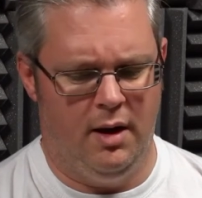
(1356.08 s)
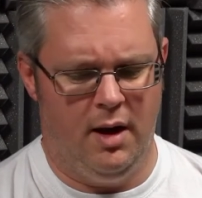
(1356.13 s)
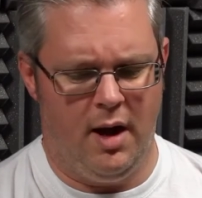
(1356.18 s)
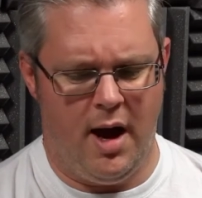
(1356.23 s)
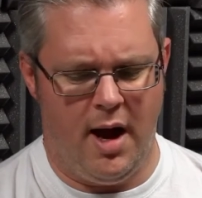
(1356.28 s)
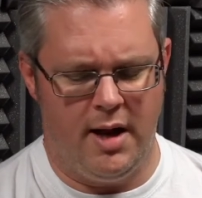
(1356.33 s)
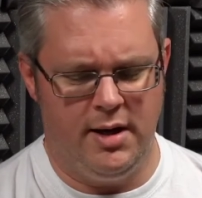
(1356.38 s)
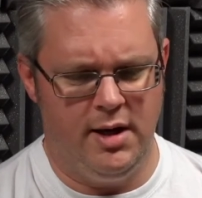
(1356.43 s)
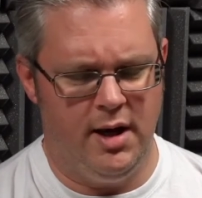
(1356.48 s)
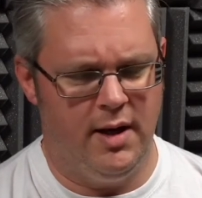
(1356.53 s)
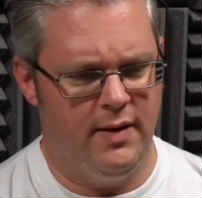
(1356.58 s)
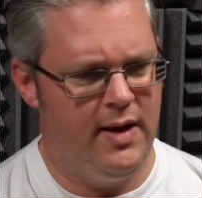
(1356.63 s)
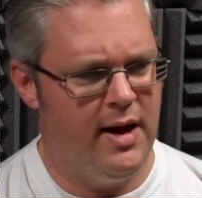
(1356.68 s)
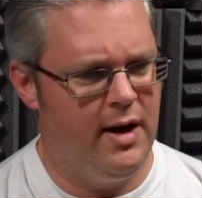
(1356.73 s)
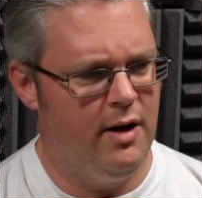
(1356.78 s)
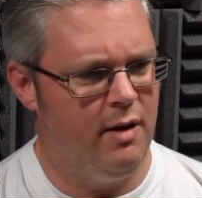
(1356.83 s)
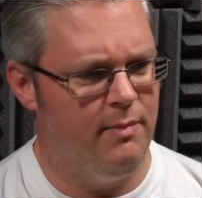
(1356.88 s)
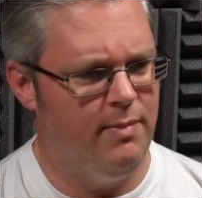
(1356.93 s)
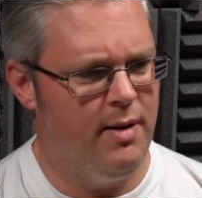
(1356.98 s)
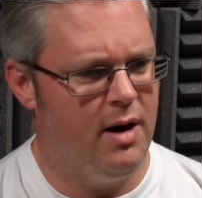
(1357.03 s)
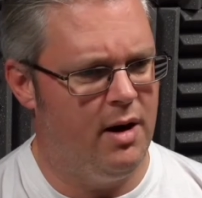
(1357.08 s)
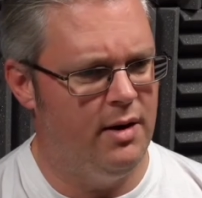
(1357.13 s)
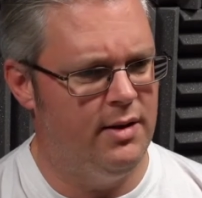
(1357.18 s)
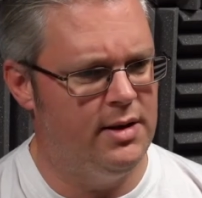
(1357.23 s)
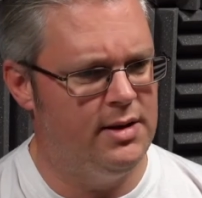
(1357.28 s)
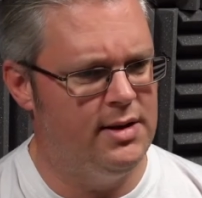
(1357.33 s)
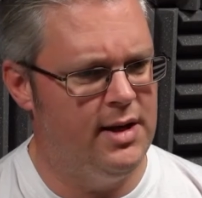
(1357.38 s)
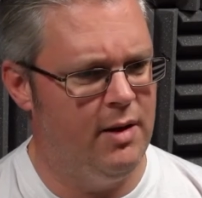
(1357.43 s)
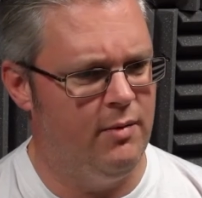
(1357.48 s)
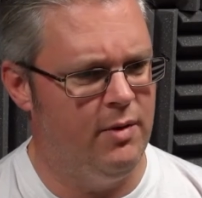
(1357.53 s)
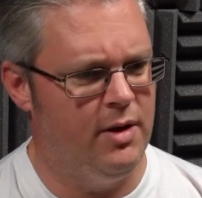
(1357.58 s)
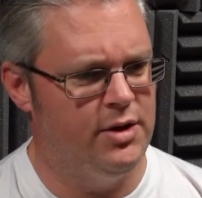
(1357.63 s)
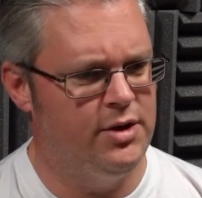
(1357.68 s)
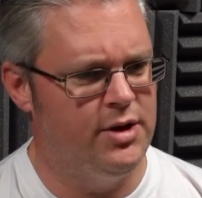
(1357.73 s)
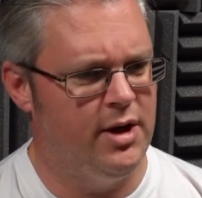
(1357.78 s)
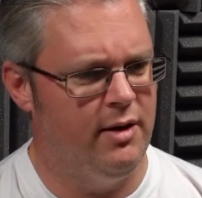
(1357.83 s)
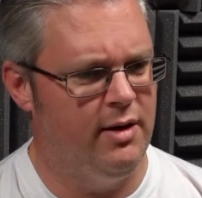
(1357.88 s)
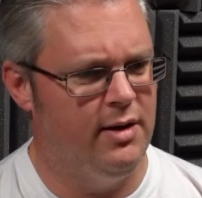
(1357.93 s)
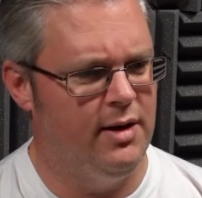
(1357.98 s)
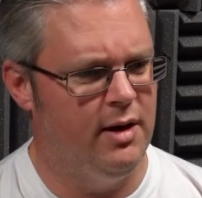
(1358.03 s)
And yet they're not part of this network
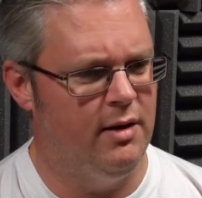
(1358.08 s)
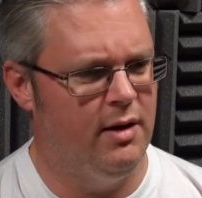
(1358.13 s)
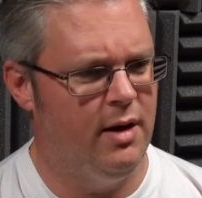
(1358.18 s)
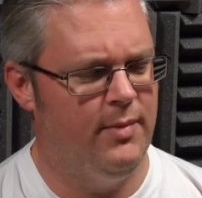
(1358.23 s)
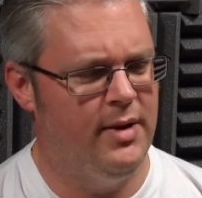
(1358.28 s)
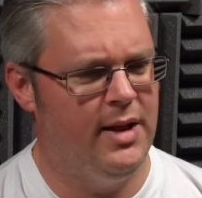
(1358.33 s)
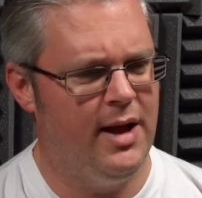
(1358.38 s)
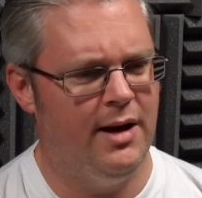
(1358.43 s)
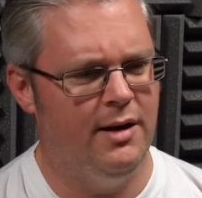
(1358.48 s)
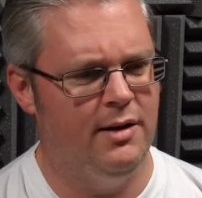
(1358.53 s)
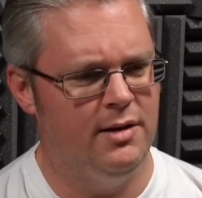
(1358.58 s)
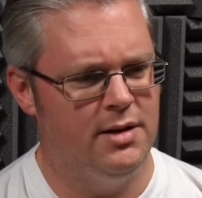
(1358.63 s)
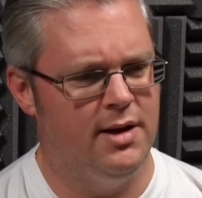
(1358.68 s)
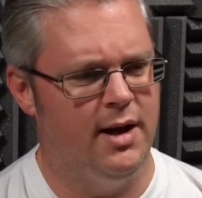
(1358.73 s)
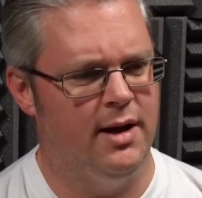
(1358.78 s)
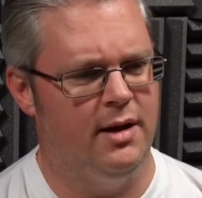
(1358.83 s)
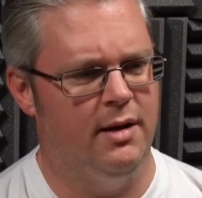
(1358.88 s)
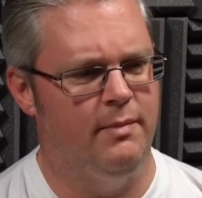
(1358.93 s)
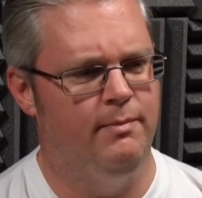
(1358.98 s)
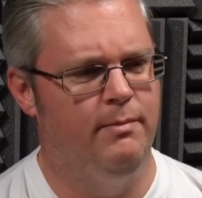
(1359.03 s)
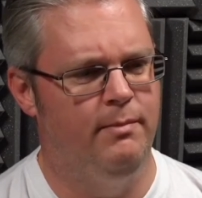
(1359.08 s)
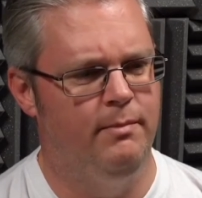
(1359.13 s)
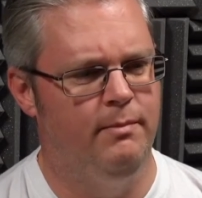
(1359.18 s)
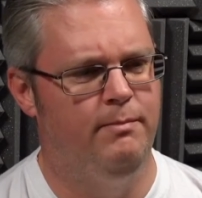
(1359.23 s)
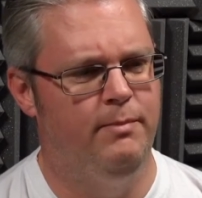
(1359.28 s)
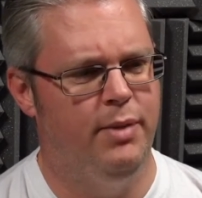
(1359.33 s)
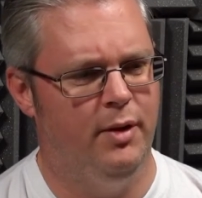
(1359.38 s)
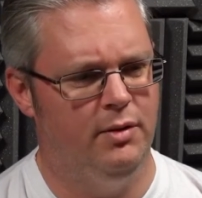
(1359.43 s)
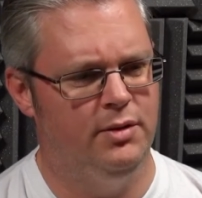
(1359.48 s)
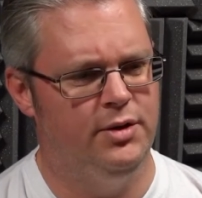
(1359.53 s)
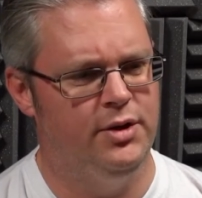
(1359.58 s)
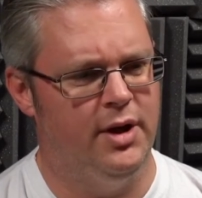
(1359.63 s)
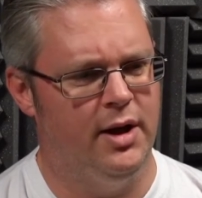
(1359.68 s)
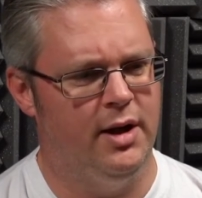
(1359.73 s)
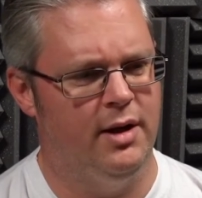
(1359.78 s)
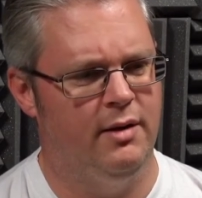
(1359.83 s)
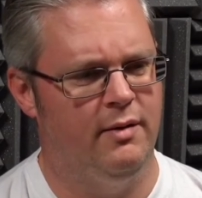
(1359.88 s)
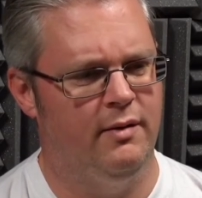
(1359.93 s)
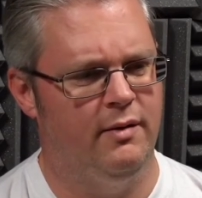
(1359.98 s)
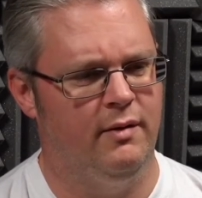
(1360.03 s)
sharing deal. I mean, that looks like a
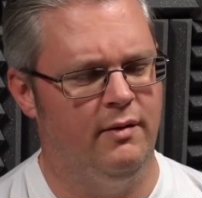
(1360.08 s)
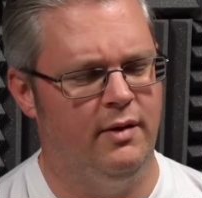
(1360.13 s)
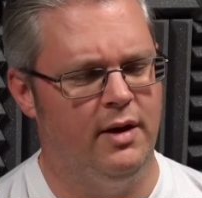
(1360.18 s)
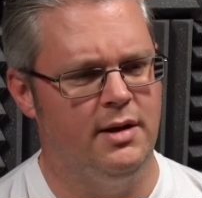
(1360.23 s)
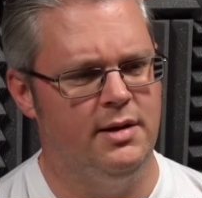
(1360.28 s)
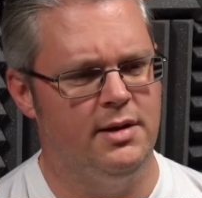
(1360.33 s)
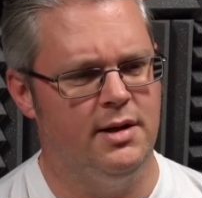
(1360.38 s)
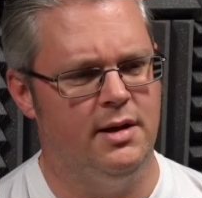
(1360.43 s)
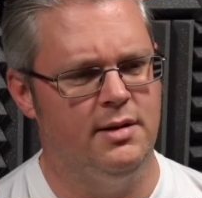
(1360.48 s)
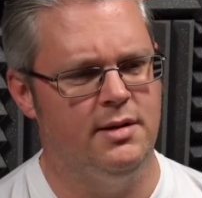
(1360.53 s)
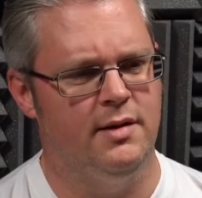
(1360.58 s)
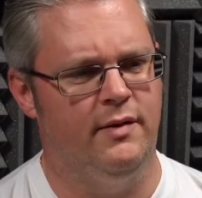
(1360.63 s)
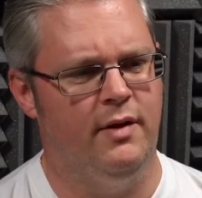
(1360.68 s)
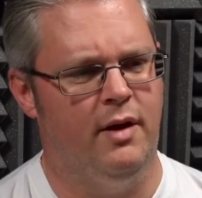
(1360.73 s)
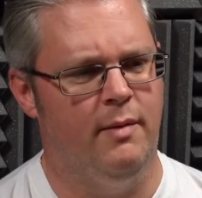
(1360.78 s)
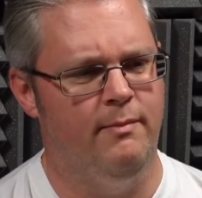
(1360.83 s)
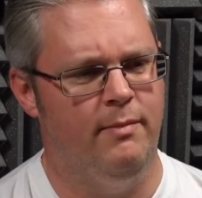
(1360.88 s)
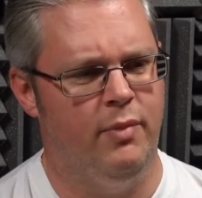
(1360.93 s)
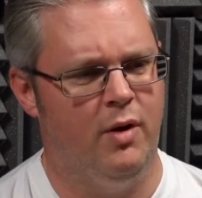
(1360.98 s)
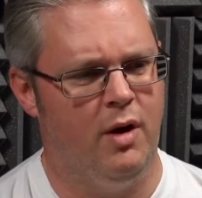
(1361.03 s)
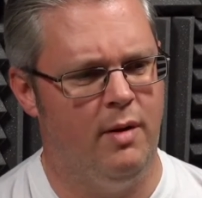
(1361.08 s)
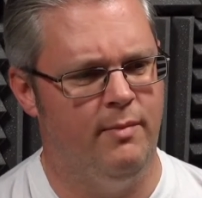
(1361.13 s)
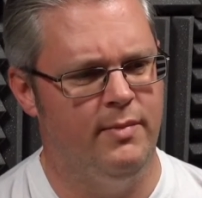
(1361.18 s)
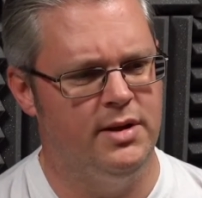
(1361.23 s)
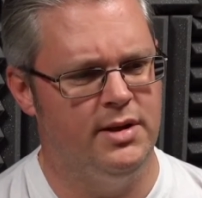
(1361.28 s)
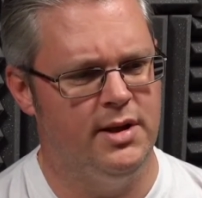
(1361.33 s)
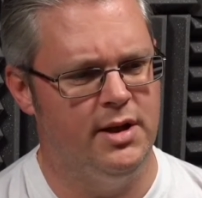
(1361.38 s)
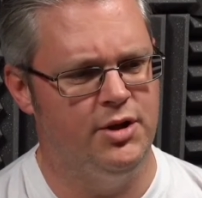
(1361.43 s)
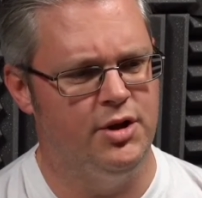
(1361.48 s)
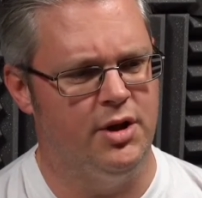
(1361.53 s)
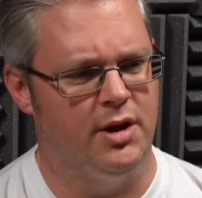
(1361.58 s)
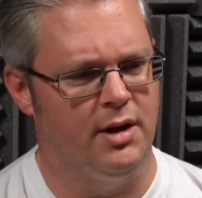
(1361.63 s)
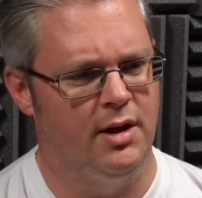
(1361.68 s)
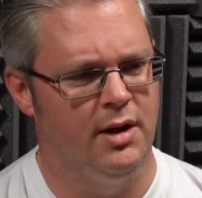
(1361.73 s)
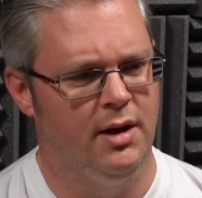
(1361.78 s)
bullshit in terms of competition.